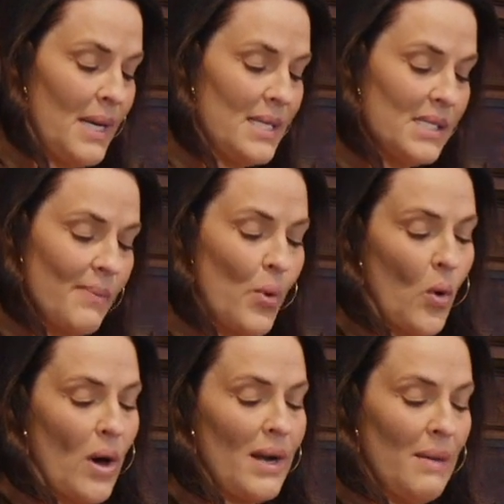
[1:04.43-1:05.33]
and
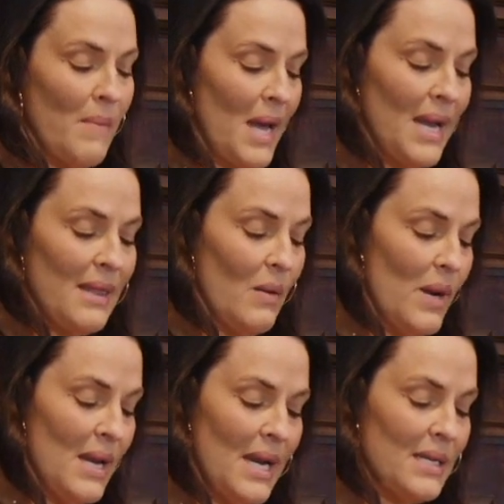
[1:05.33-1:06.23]
support and money that
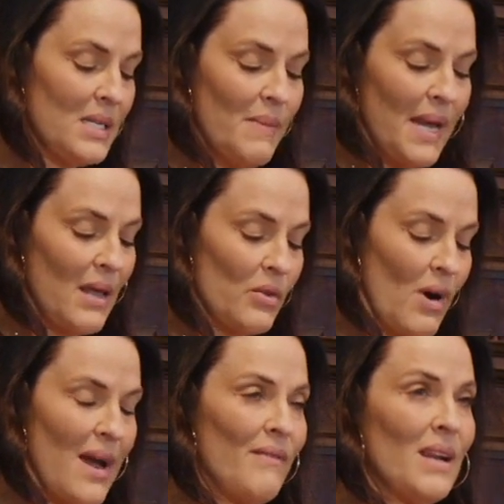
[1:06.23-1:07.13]
we needed to make it
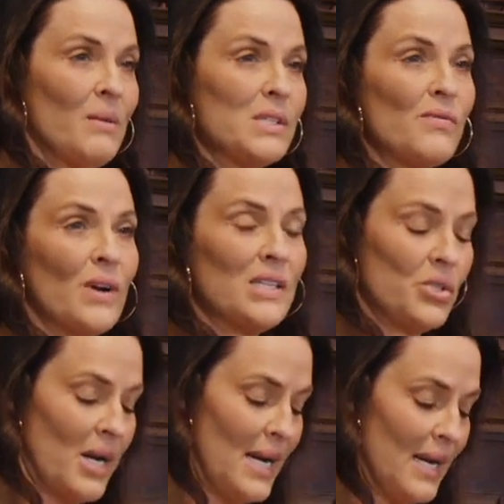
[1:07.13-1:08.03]
thrive, and it was
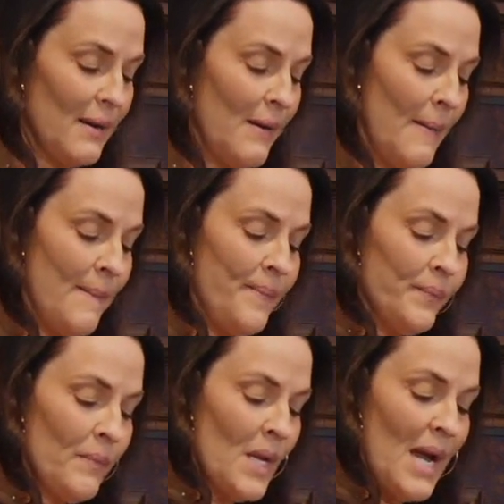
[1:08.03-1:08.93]
frustrating.
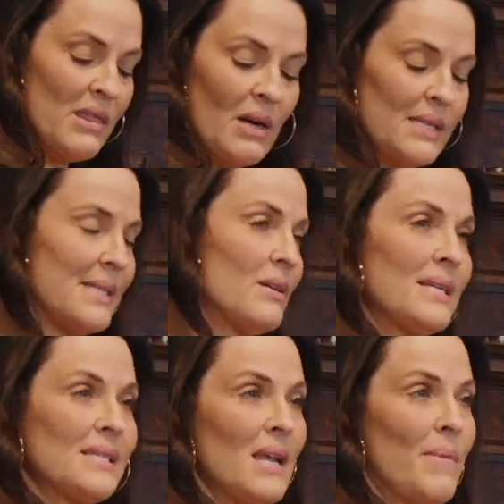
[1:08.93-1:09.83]
I thought
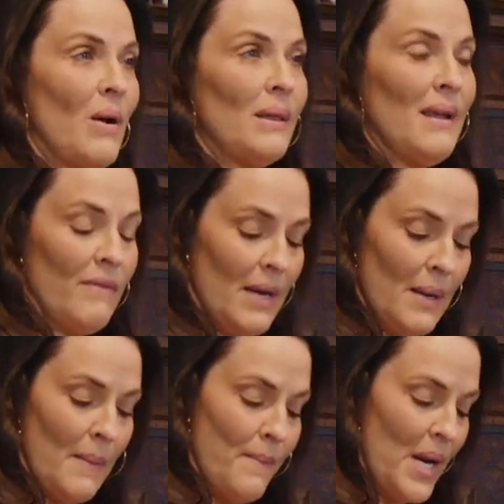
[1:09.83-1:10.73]
seriously about
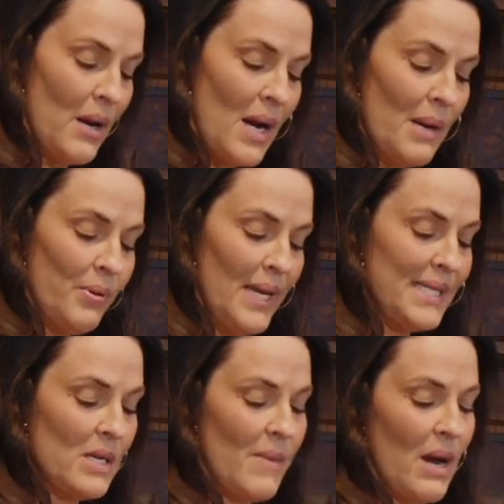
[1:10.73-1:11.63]
leaving, but God
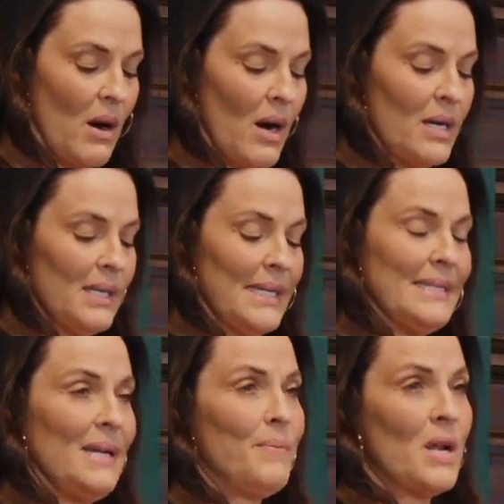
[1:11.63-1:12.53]
placed on my heart the
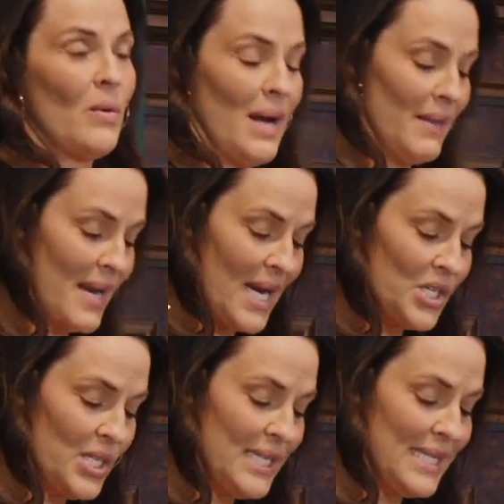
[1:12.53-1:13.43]
deep knowing that I
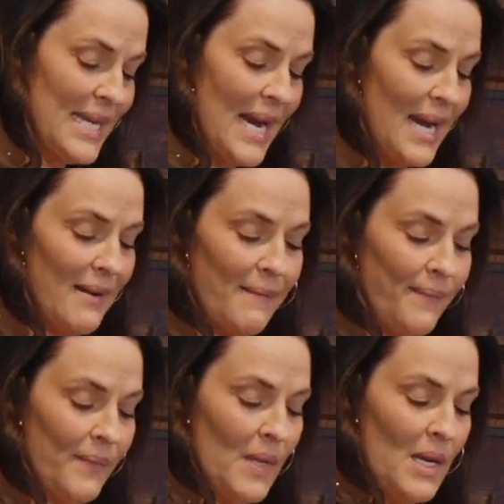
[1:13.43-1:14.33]
should stay.
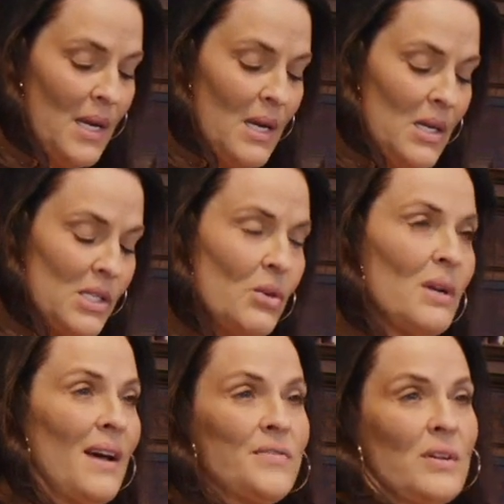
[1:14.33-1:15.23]
Soon
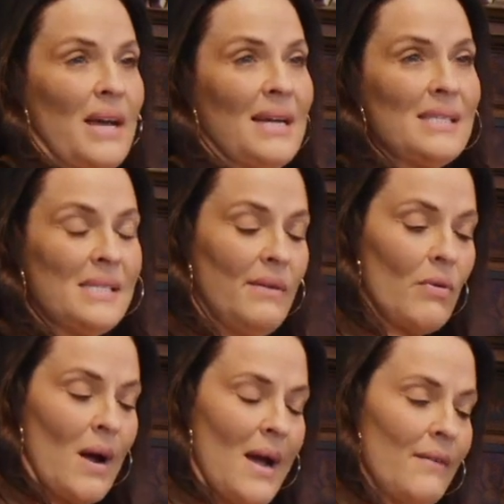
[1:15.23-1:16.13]
after that, Steve
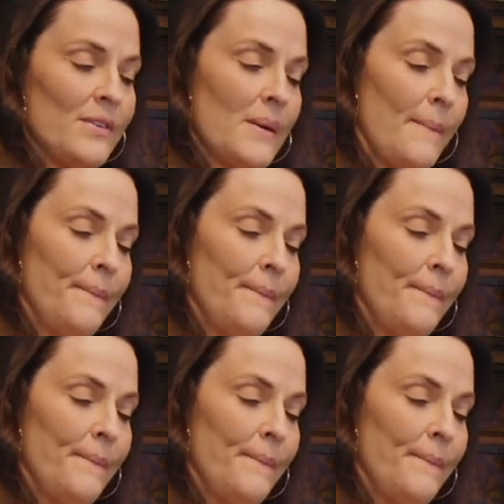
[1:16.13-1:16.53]
arrived.